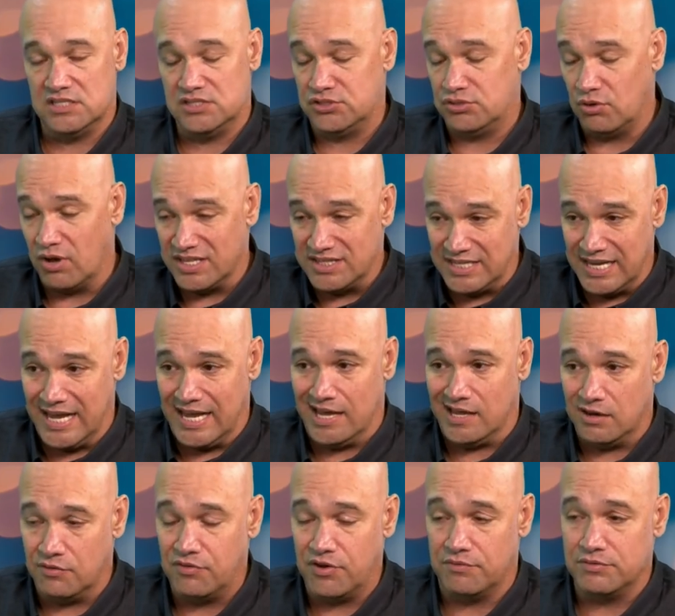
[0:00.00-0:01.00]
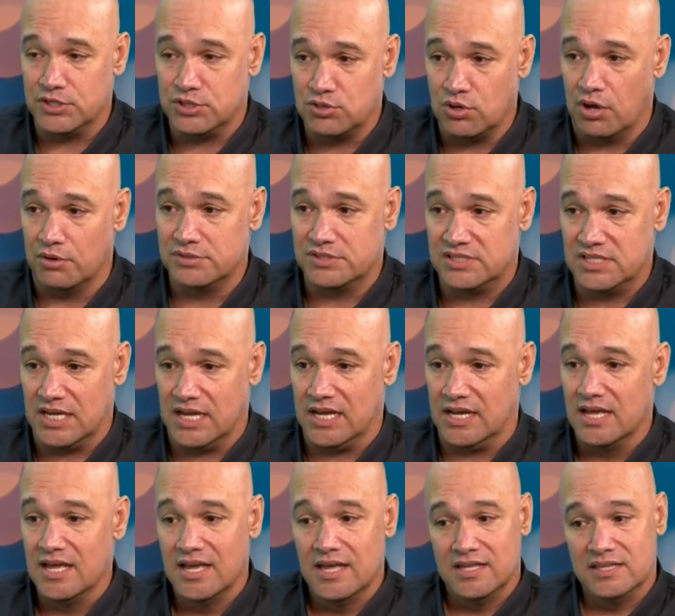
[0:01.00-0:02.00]
So at the end of every show, I would say,
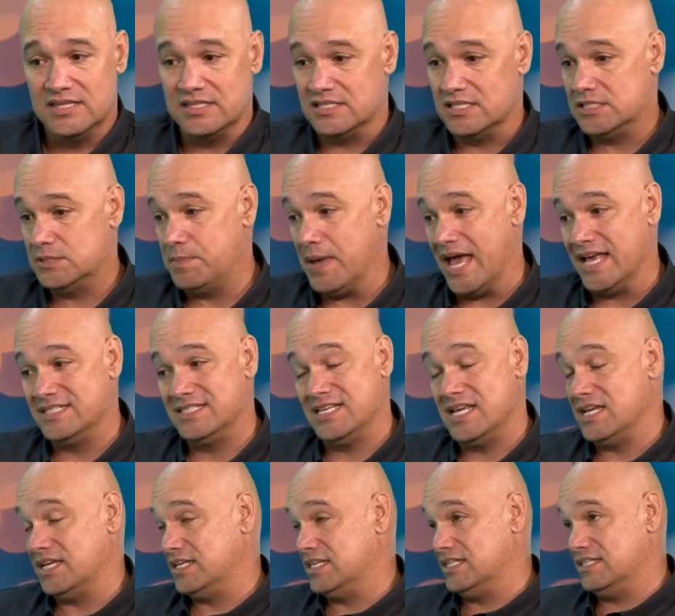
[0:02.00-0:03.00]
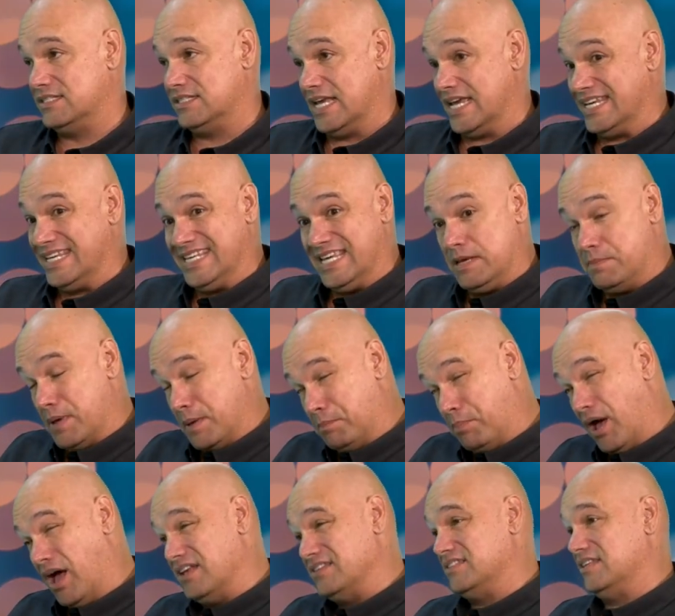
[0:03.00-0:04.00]
this is Spaz saying, keep it
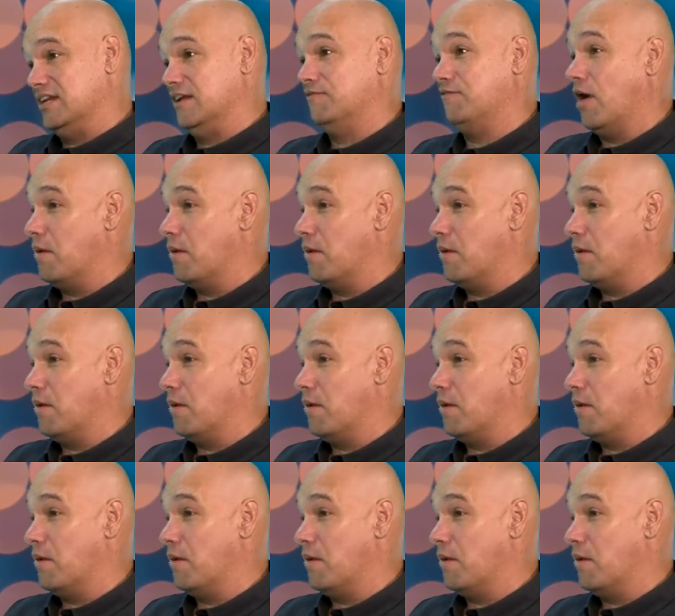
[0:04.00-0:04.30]
positive.